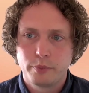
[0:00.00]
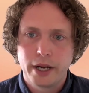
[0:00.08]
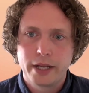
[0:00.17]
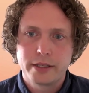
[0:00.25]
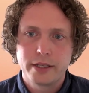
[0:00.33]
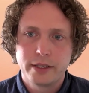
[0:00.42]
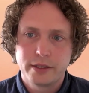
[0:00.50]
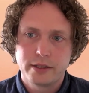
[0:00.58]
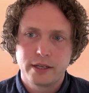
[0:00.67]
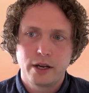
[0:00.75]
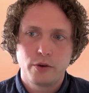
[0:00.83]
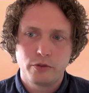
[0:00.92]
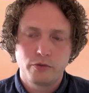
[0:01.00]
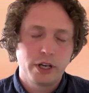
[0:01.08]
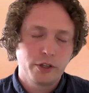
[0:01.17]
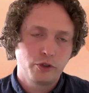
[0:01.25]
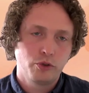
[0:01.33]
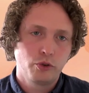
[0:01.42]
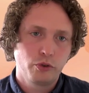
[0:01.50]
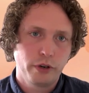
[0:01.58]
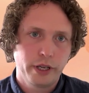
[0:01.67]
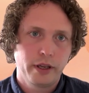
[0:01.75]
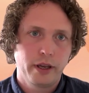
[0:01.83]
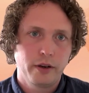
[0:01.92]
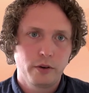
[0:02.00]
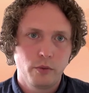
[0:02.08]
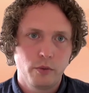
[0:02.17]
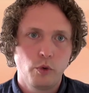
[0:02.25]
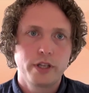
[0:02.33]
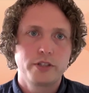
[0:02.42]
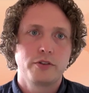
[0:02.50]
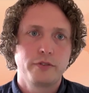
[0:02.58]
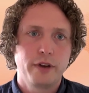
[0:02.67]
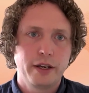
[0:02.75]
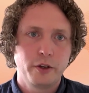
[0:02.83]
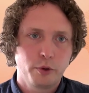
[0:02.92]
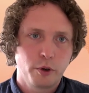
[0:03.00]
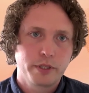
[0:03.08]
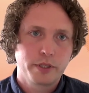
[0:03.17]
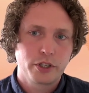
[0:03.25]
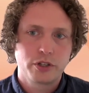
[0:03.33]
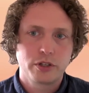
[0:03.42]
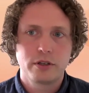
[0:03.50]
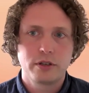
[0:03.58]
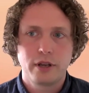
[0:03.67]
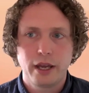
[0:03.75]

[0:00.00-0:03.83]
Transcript: brands need to tell the right story and what is your value proposition.